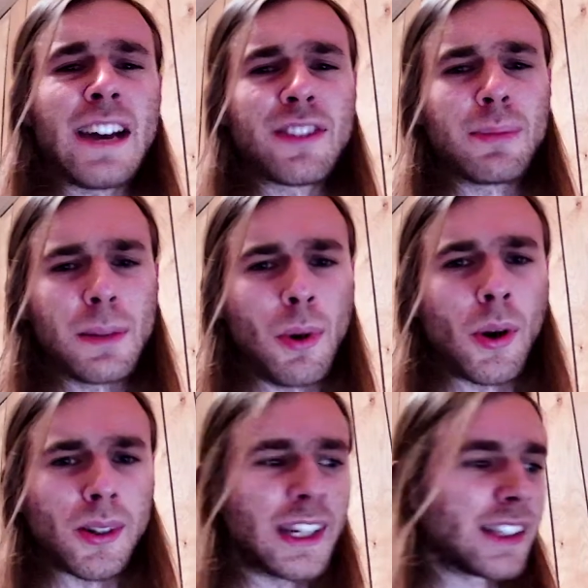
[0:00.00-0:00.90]
some
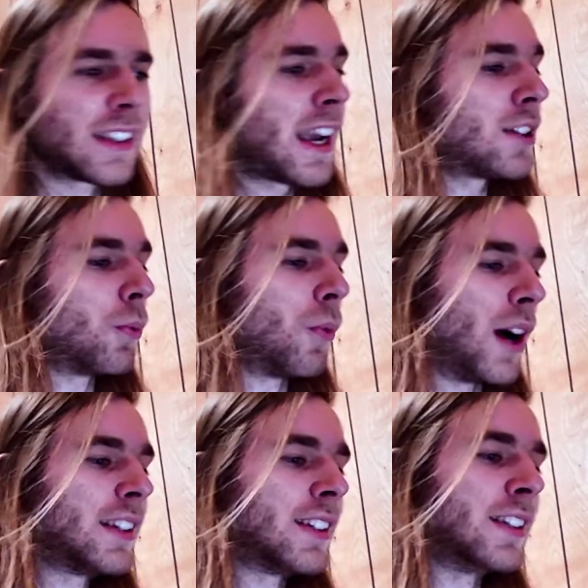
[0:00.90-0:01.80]
support links and
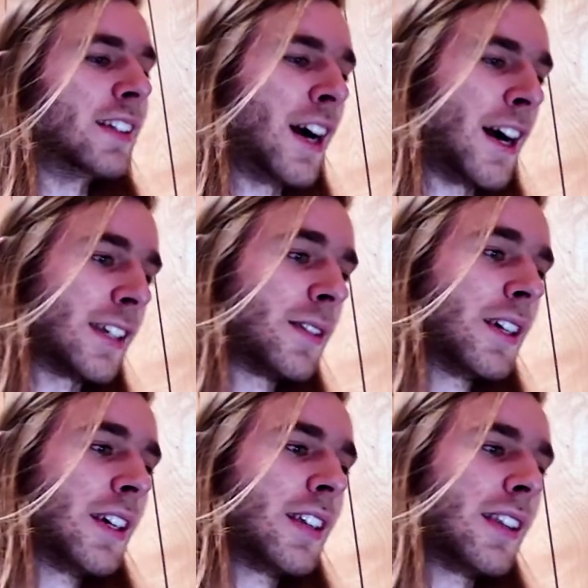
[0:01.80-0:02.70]
whatnot.
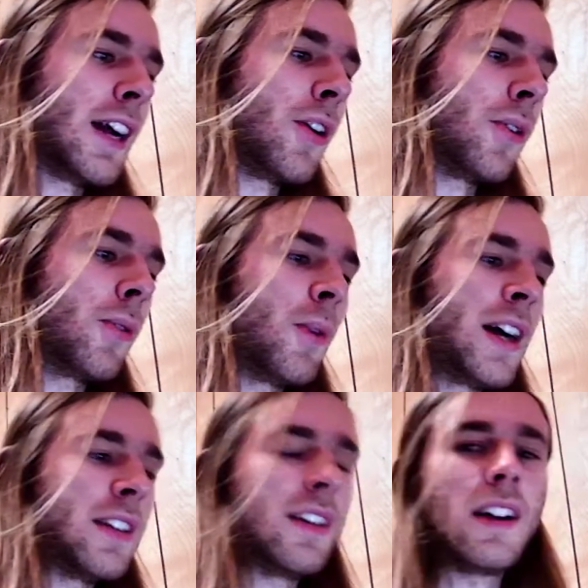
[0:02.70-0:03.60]
Now,
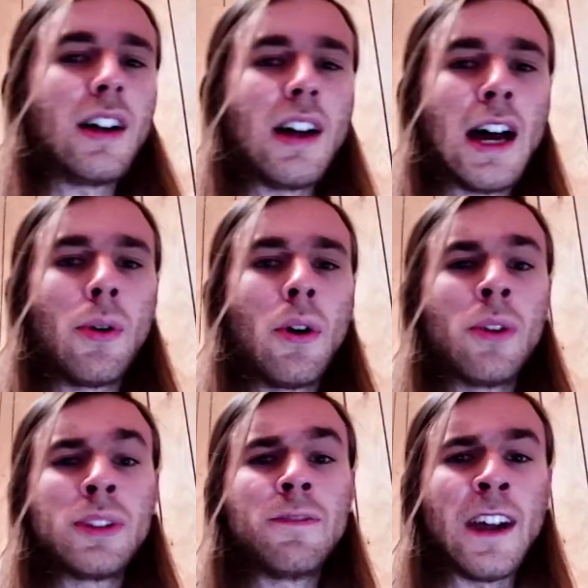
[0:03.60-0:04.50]
what how
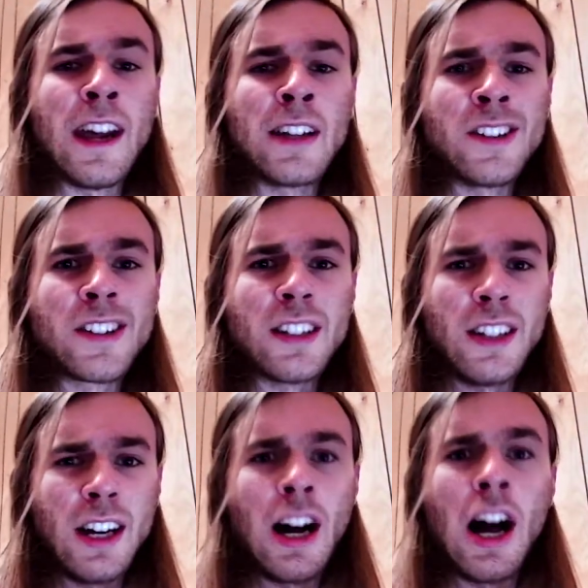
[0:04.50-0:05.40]
OnlyFans
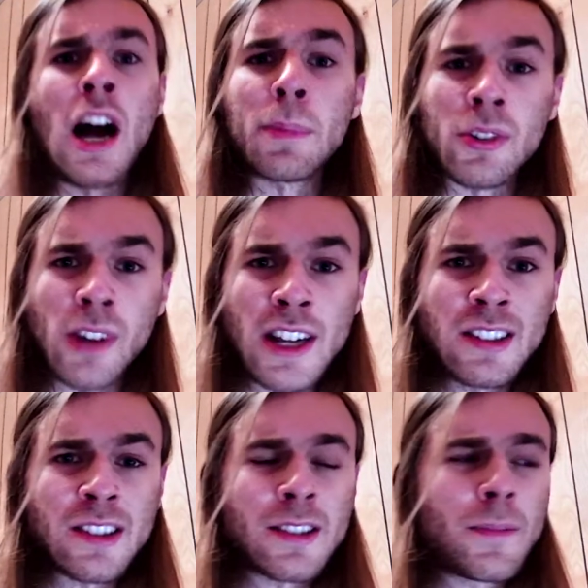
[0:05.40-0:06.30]

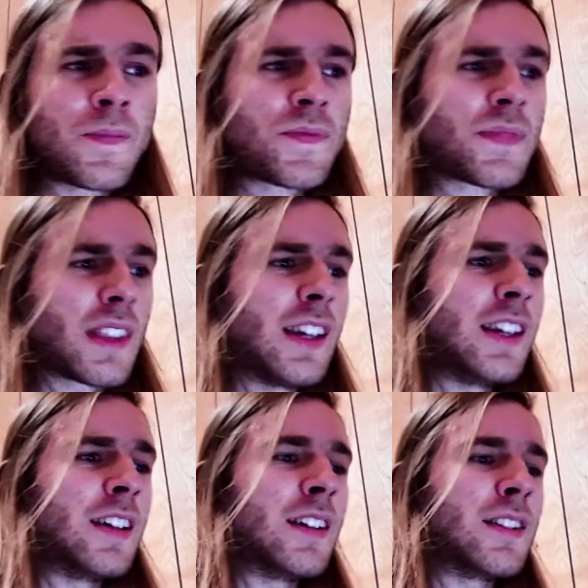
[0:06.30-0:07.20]
operates
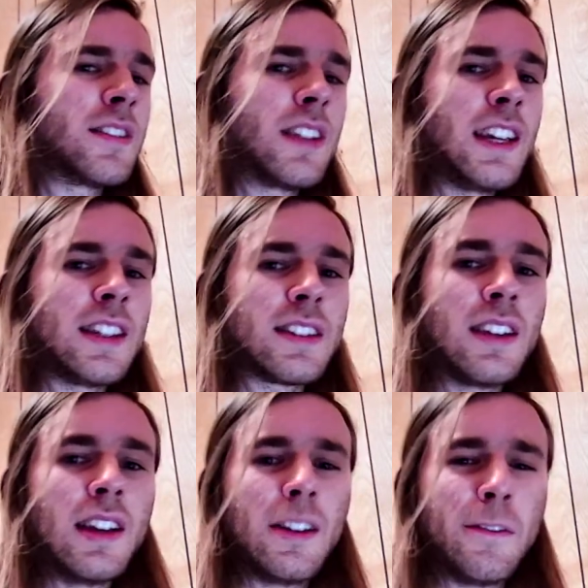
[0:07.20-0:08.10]
is its
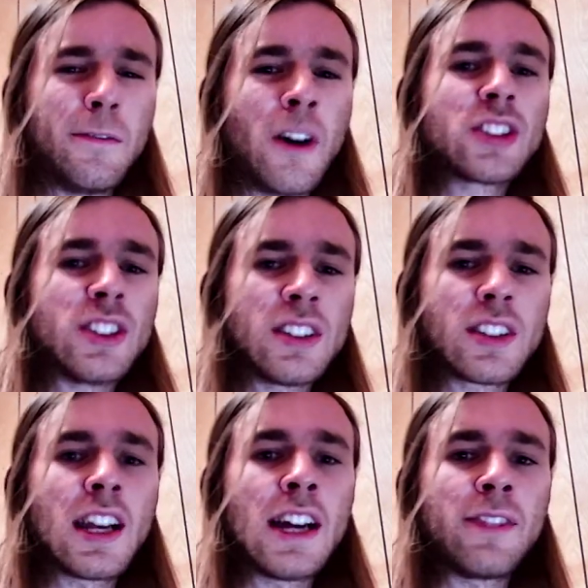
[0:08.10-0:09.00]
functions
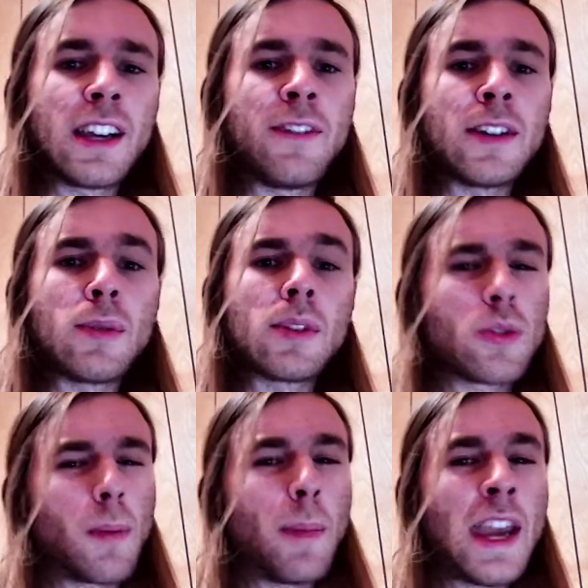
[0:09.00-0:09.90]
kind of like, if anyone knows
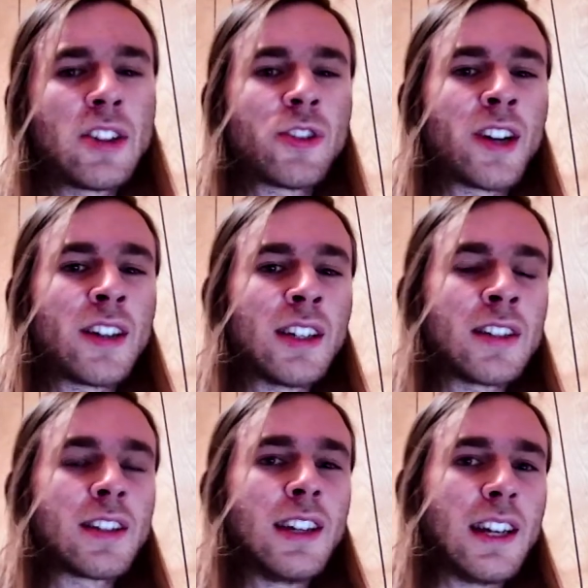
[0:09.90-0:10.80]
what Patreon
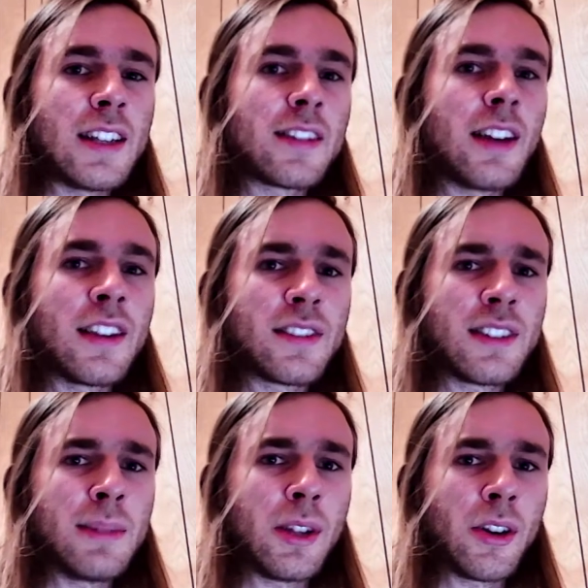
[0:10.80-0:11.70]
is, it's a
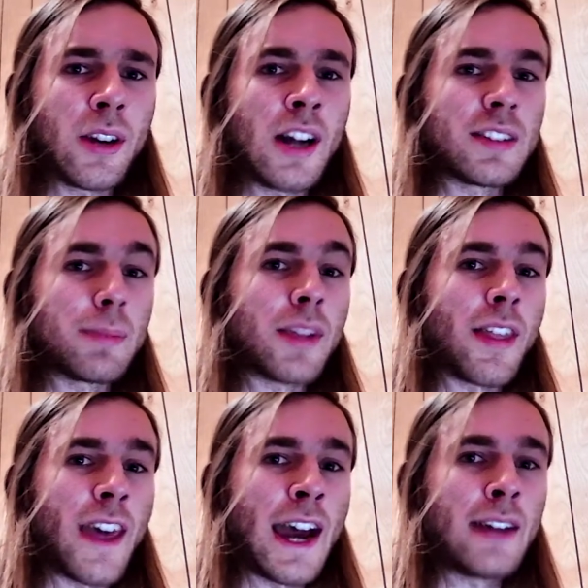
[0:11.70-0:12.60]
similar concept to
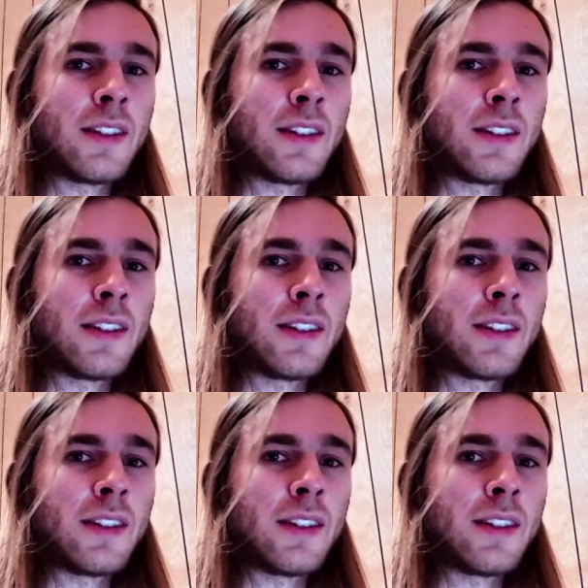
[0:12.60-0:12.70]
that,